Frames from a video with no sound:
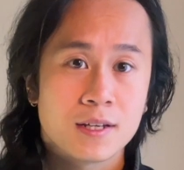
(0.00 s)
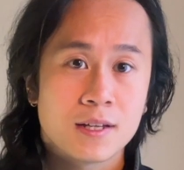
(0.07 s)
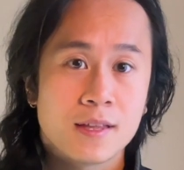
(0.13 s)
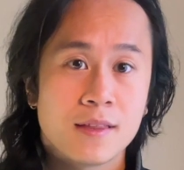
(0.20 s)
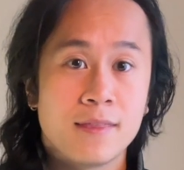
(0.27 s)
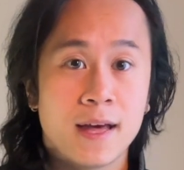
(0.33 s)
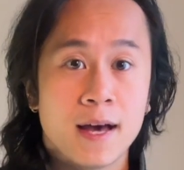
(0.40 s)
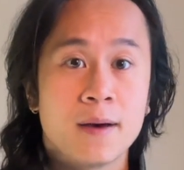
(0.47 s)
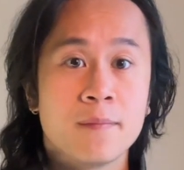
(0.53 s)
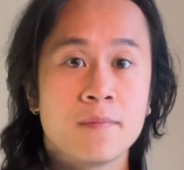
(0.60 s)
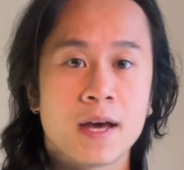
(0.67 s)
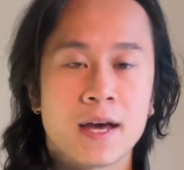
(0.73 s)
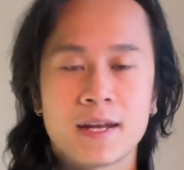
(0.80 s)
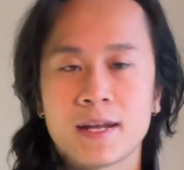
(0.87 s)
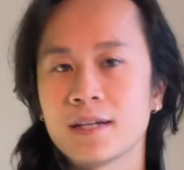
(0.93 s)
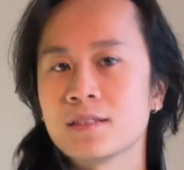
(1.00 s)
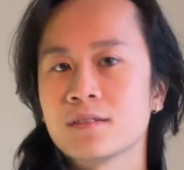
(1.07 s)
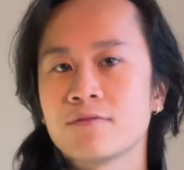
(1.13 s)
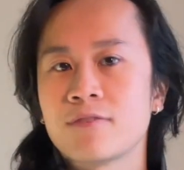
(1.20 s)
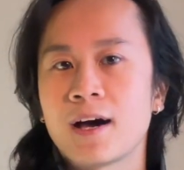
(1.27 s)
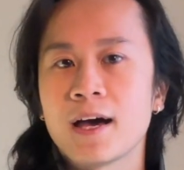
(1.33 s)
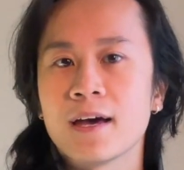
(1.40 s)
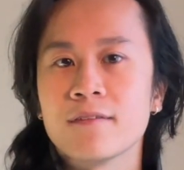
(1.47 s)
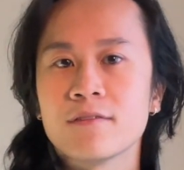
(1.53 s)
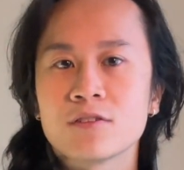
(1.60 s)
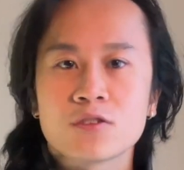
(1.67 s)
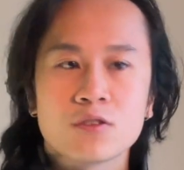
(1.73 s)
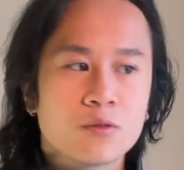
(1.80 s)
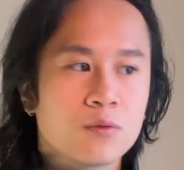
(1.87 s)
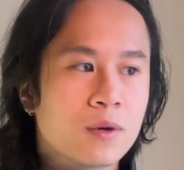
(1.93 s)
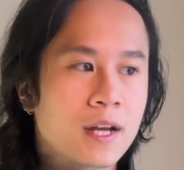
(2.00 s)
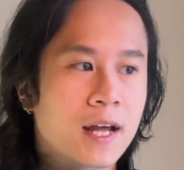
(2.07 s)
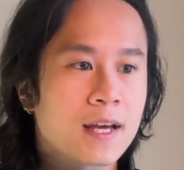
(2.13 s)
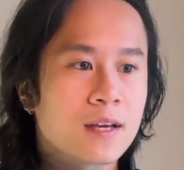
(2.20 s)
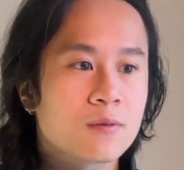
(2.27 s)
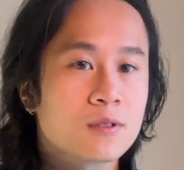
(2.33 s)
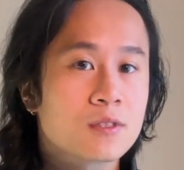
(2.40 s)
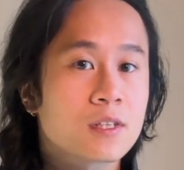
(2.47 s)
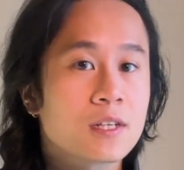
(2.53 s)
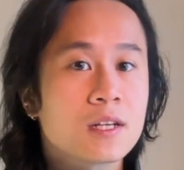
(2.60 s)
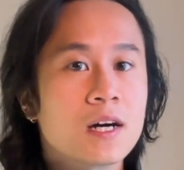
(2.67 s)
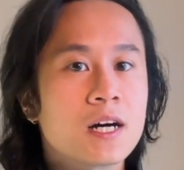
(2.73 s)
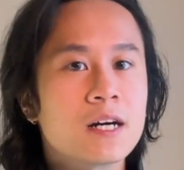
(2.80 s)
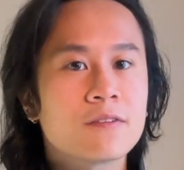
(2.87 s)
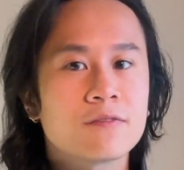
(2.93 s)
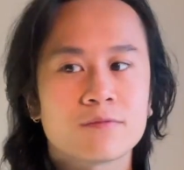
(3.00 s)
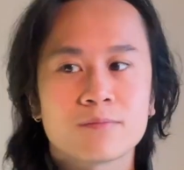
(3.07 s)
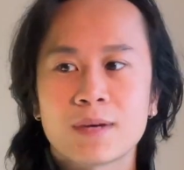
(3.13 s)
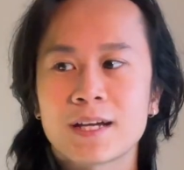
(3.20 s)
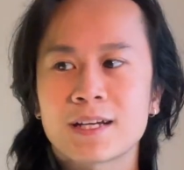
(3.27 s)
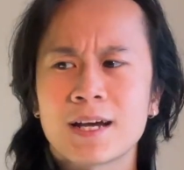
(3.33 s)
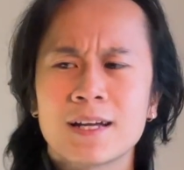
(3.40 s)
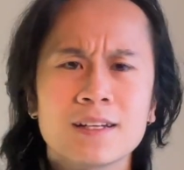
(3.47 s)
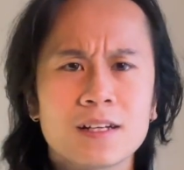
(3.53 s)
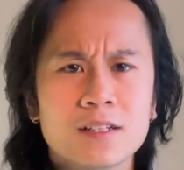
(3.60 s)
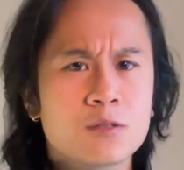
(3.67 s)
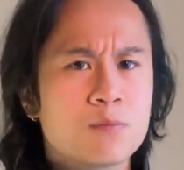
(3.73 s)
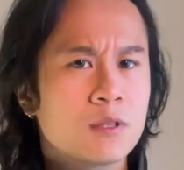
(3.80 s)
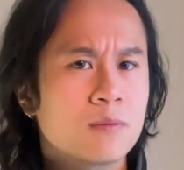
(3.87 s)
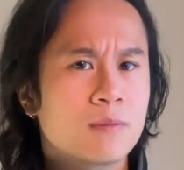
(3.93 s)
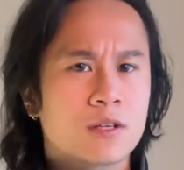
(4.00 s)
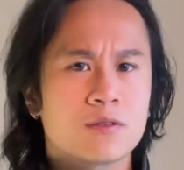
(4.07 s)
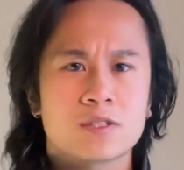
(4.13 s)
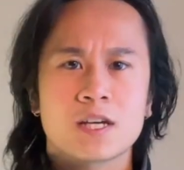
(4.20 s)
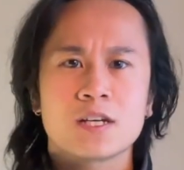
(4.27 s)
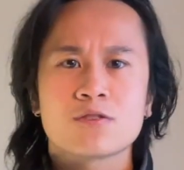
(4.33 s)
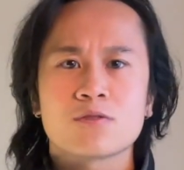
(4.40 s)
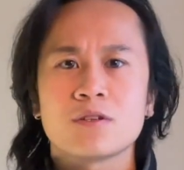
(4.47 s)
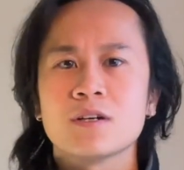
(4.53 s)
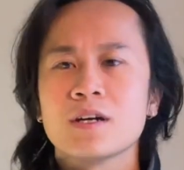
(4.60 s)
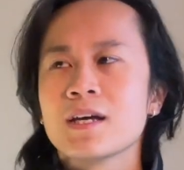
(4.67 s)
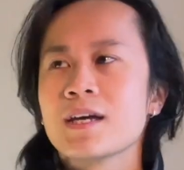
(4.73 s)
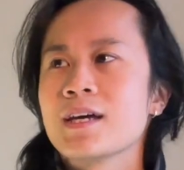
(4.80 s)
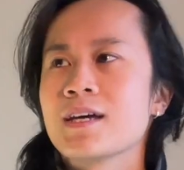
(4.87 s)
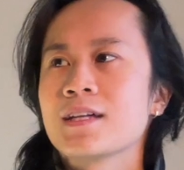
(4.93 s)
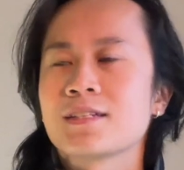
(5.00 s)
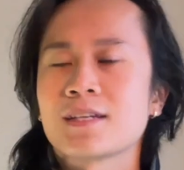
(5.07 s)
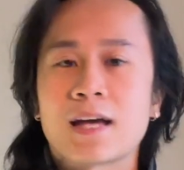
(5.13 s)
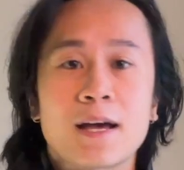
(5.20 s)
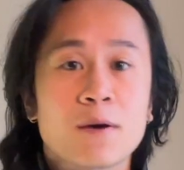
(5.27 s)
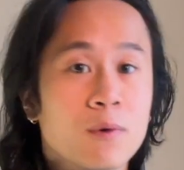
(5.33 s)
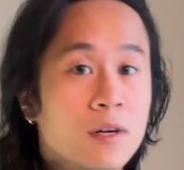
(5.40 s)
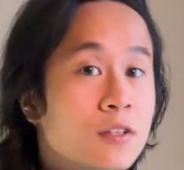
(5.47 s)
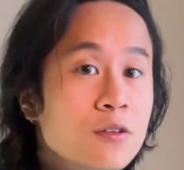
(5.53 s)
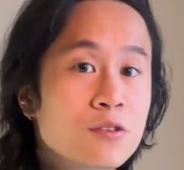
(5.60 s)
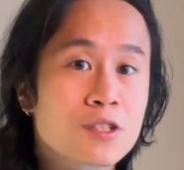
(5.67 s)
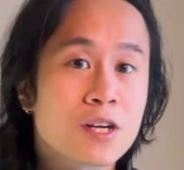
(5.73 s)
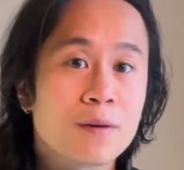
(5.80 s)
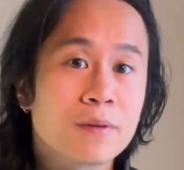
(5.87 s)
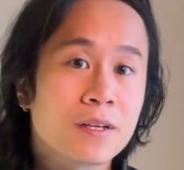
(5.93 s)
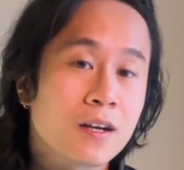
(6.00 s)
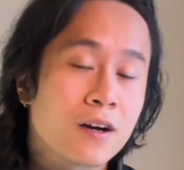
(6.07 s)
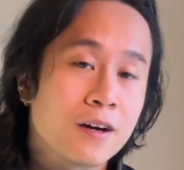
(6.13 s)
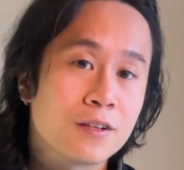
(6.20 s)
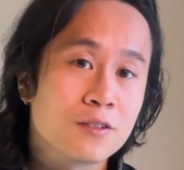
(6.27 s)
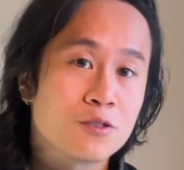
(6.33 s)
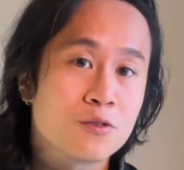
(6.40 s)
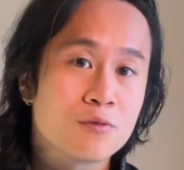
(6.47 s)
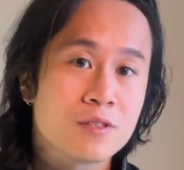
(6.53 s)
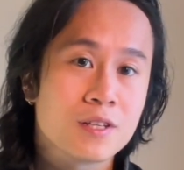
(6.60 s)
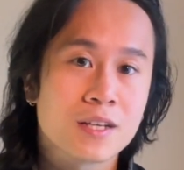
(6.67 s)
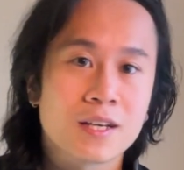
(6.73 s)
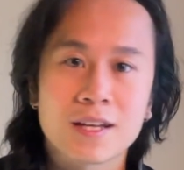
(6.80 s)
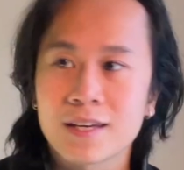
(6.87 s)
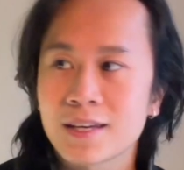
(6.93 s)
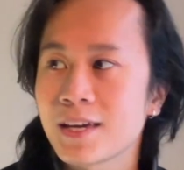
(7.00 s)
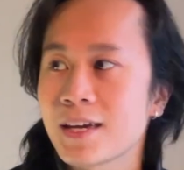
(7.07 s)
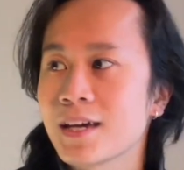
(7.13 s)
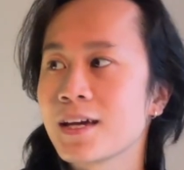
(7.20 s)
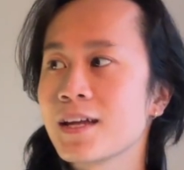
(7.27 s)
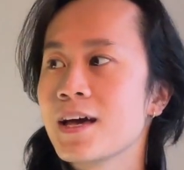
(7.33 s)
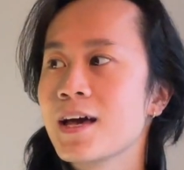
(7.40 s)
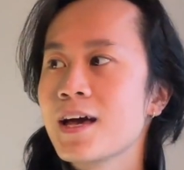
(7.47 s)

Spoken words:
them at 9 to 5. So when I was laid off, I kind of got to build my own schedule. It's like I want to go shopping on a Tuesday and I can't.